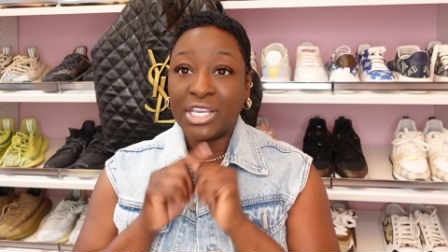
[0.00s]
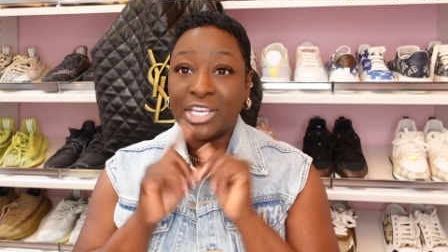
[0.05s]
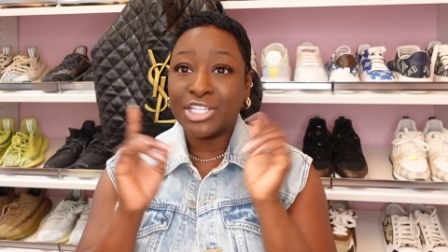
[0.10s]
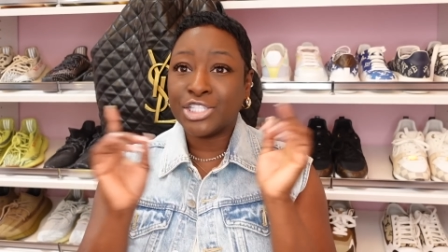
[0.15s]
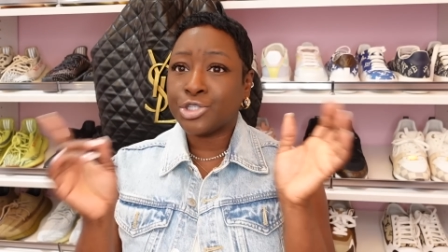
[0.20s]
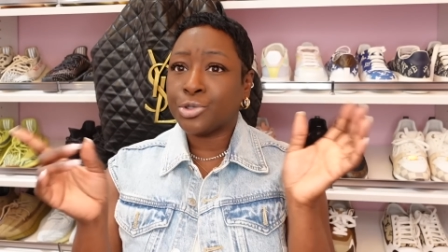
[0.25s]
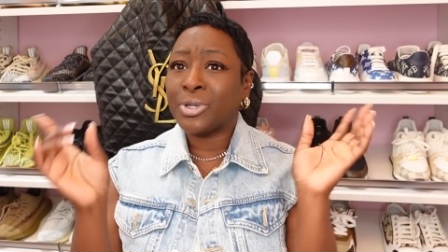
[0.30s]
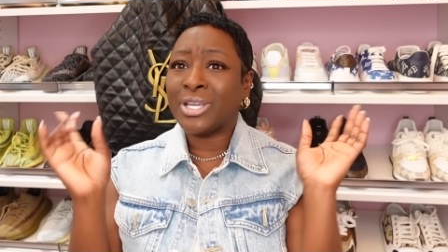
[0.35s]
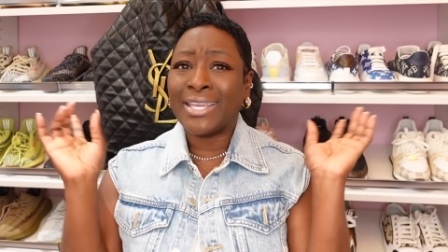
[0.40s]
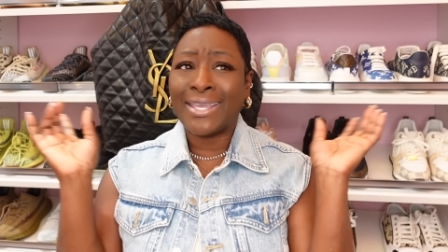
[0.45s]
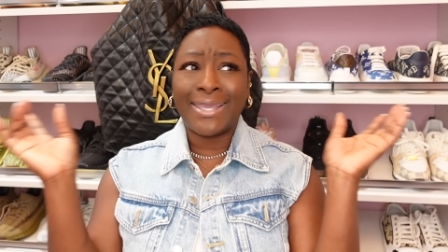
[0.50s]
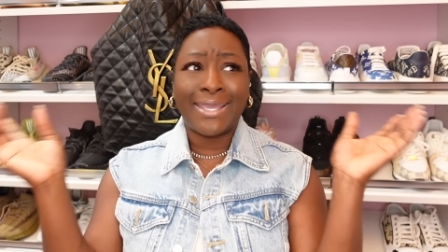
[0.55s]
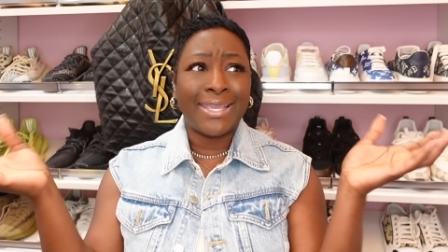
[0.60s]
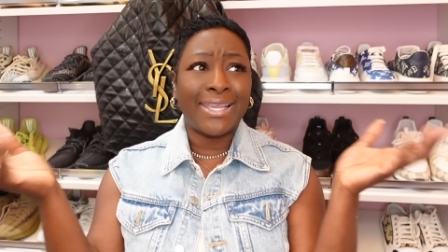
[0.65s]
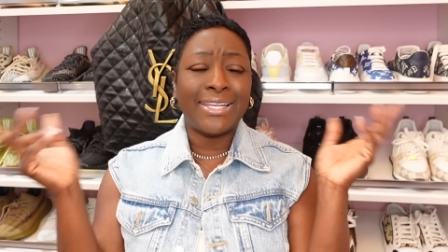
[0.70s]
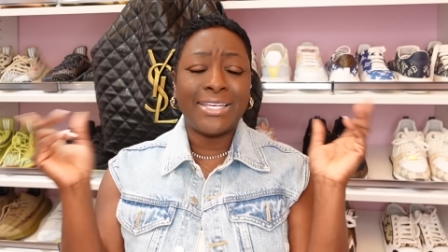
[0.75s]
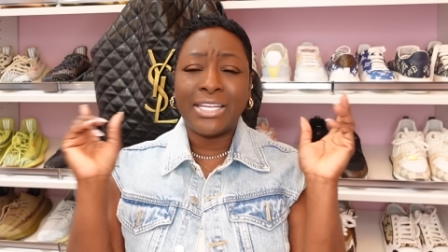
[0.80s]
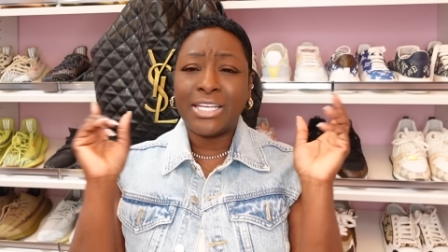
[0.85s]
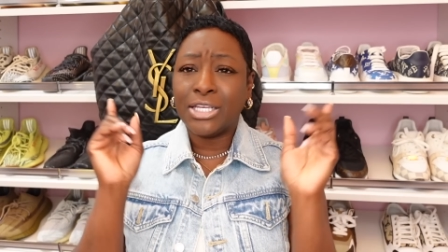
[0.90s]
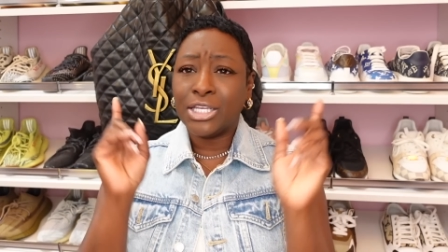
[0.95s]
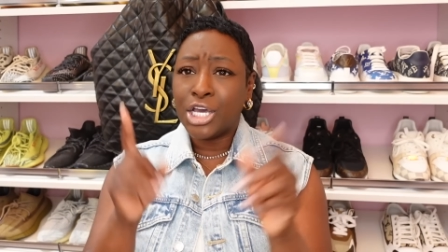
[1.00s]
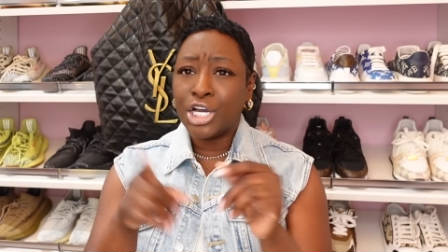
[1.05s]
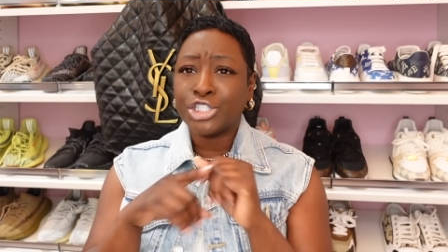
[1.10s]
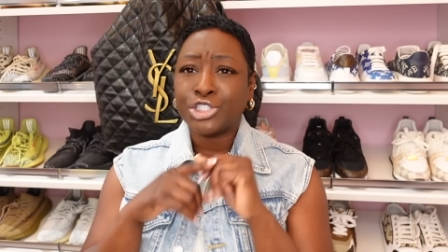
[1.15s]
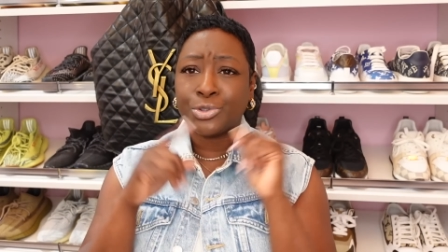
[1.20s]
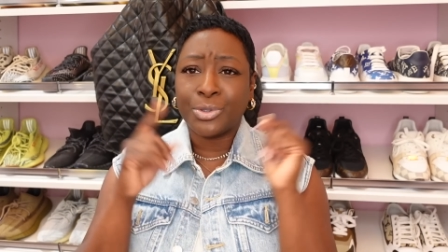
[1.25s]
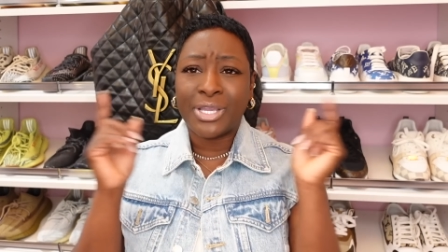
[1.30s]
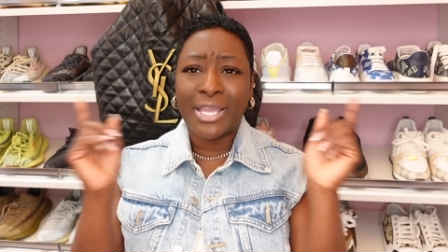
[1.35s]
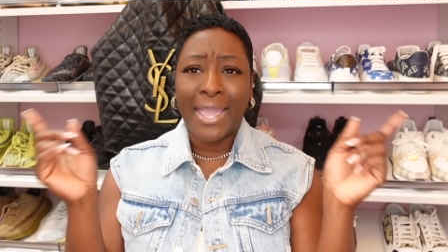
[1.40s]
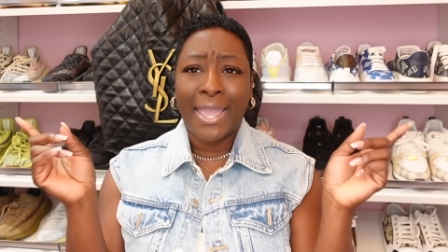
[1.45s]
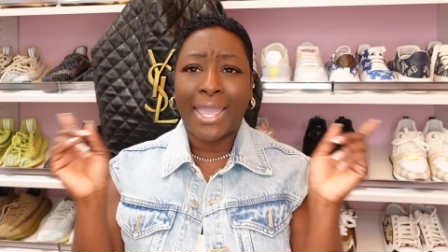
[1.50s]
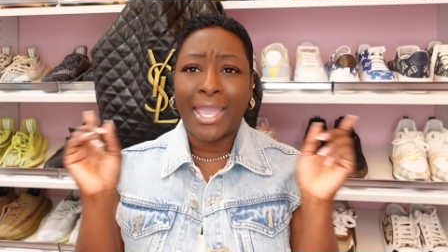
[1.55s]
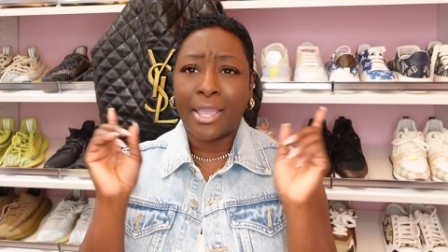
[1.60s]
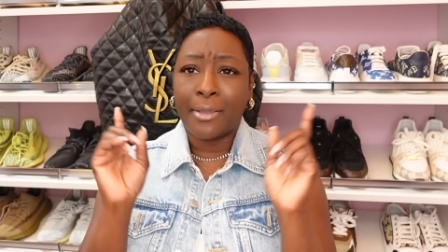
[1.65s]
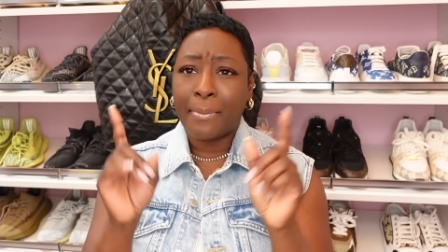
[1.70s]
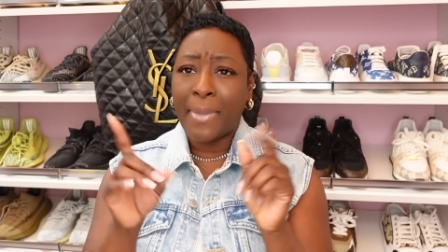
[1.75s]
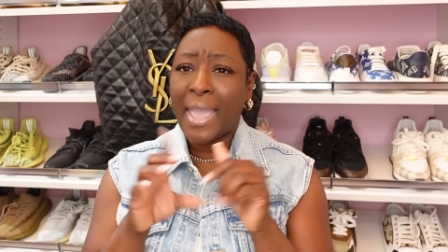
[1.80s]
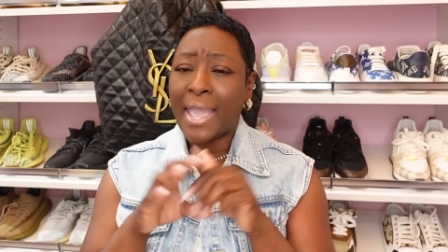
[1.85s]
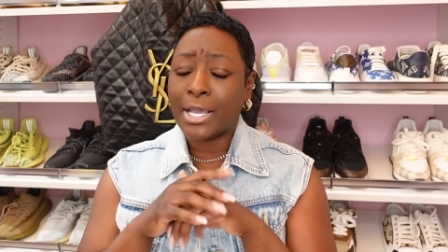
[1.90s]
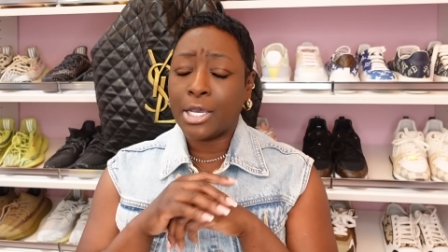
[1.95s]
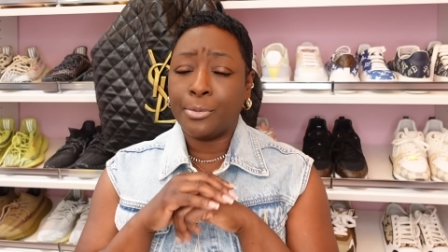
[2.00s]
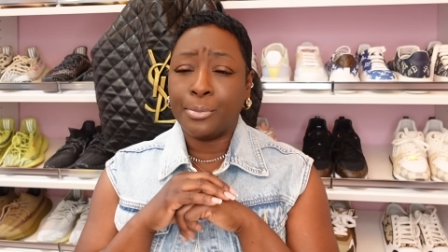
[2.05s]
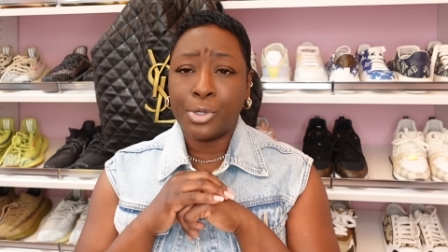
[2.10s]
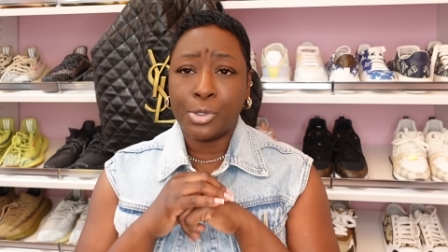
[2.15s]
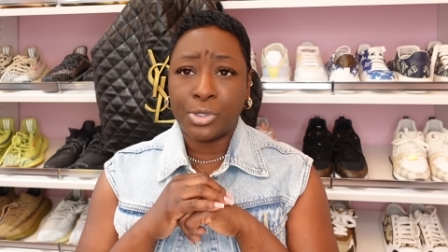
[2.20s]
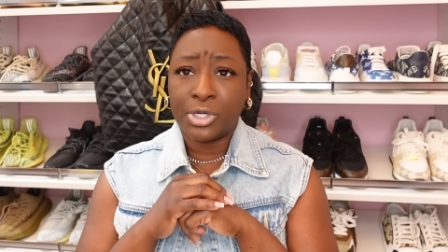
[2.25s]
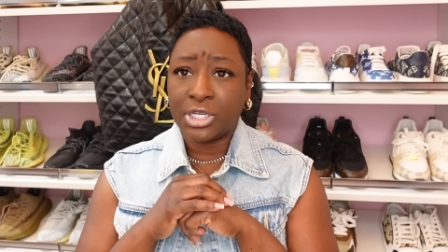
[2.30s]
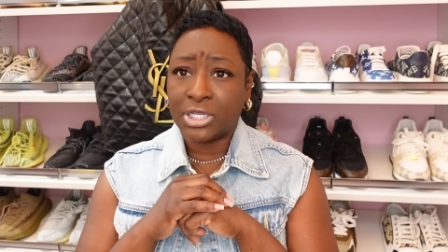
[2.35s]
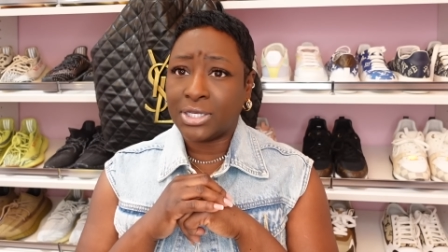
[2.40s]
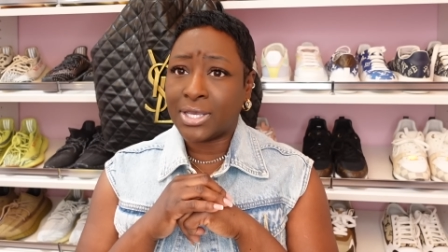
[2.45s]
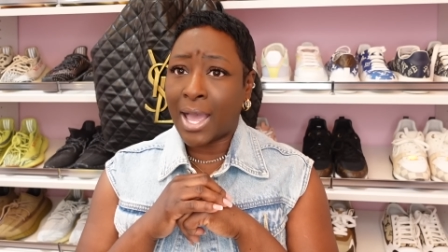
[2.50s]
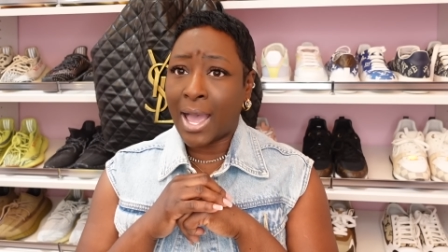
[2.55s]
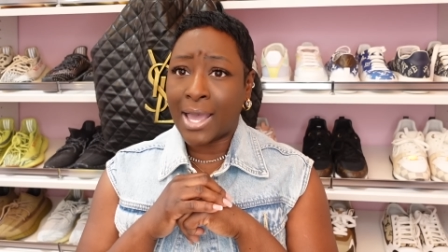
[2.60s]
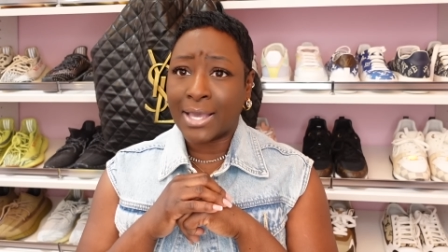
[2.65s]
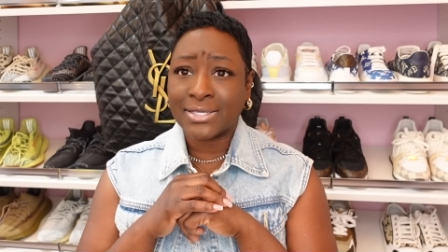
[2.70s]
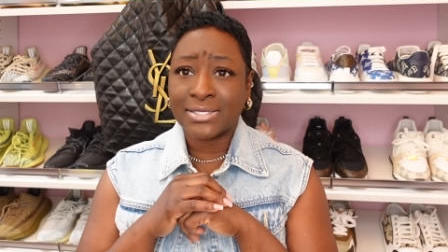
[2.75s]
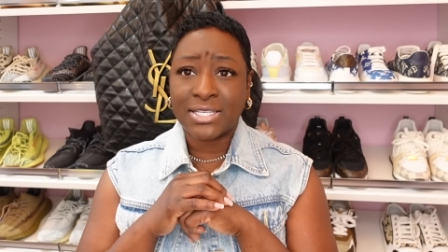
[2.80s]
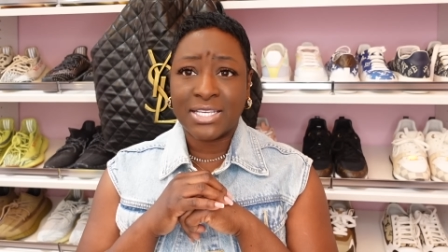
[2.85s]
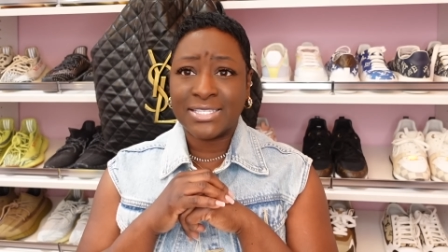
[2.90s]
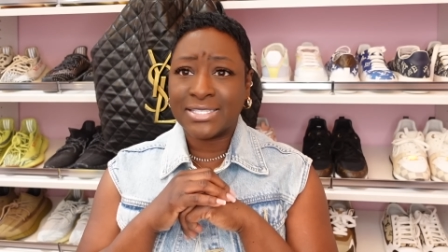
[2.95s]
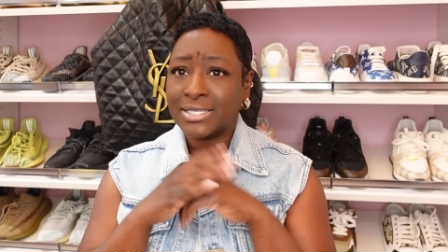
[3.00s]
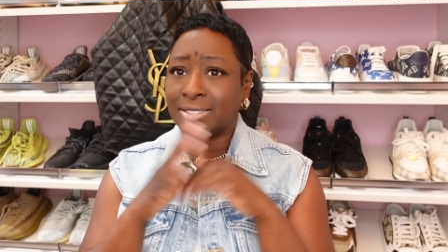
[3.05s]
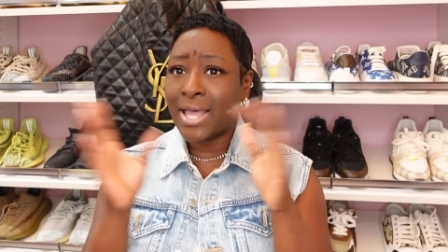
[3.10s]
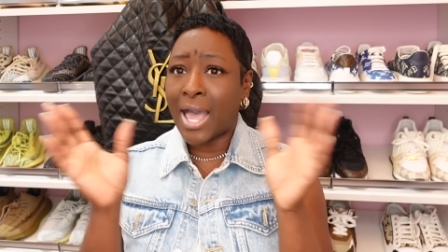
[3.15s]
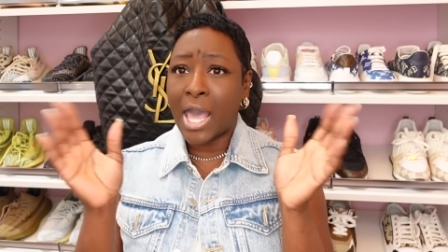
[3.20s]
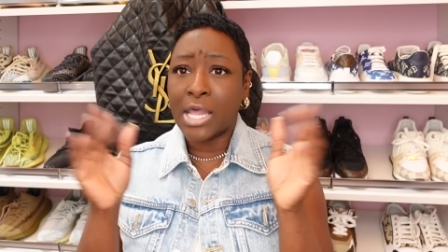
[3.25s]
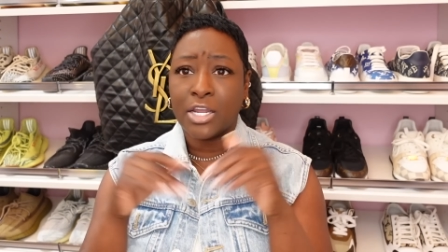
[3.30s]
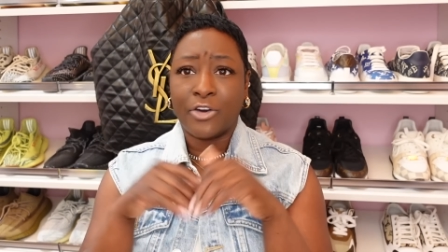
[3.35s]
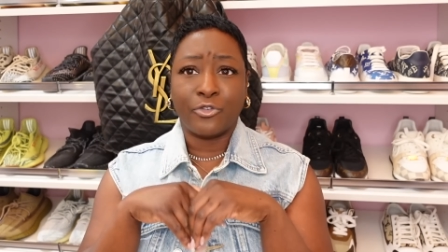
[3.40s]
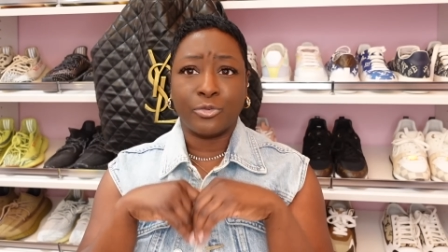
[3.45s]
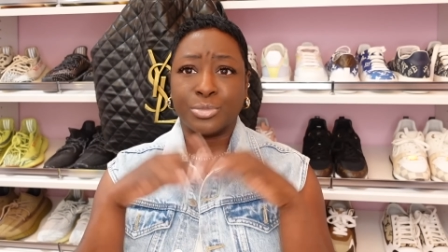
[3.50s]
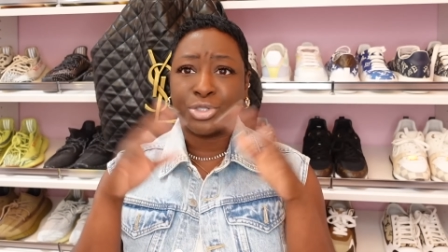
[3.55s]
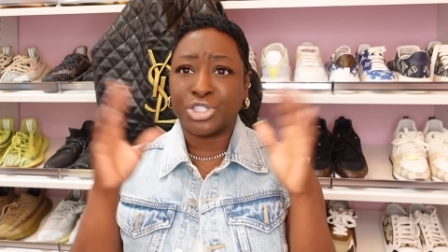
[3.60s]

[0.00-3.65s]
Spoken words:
entering any luxury handbag community, guys, it's a lot of them.